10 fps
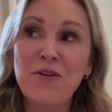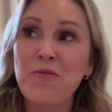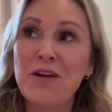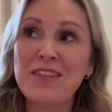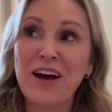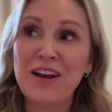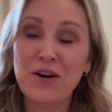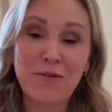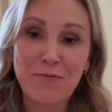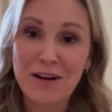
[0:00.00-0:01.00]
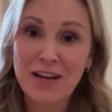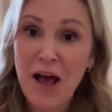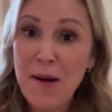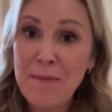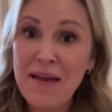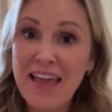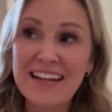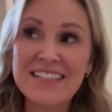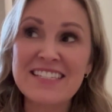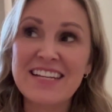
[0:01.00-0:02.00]
We thought no one would come. And
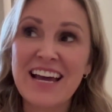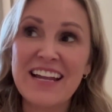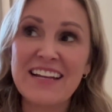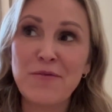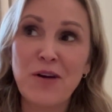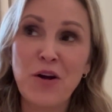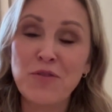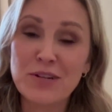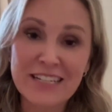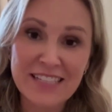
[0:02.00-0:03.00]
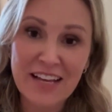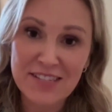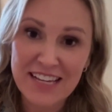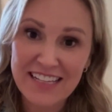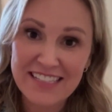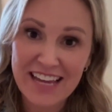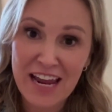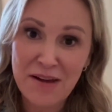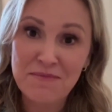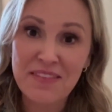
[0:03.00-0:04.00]
instead, over 6,000 kids
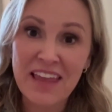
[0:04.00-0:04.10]
came.